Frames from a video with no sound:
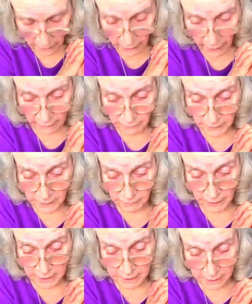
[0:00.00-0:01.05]
And for the
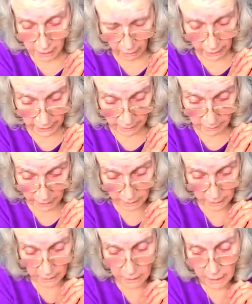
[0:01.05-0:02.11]
first time,
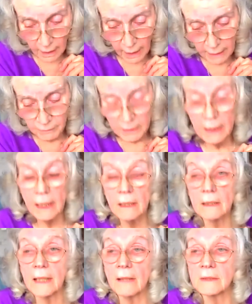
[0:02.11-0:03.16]
Avon
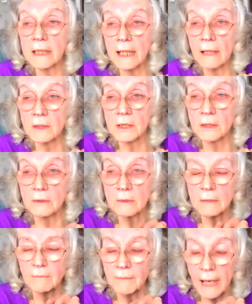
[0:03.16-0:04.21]
County Council,
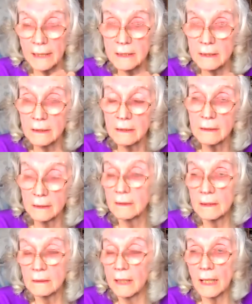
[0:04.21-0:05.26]
in fact,
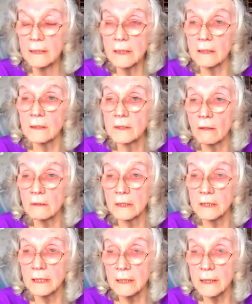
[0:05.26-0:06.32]
any
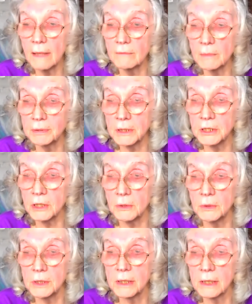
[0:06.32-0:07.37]
authority had ever
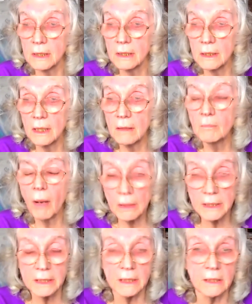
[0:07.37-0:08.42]
produced a
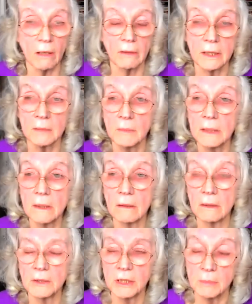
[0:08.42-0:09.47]
policy document
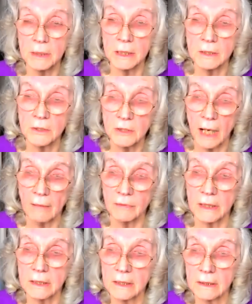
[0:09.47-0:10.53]
on gypsies and
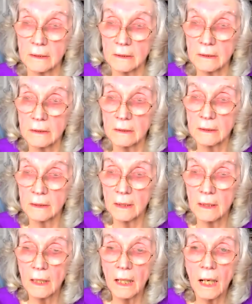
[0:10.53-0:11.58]
travellers.
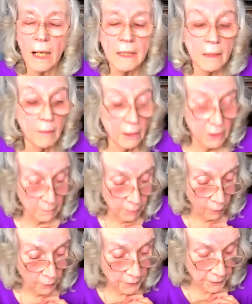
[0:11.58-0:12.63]
And the most
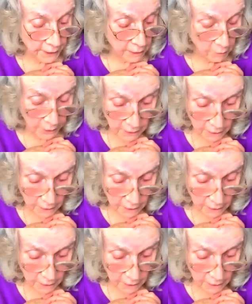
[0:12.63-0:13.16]
important thing we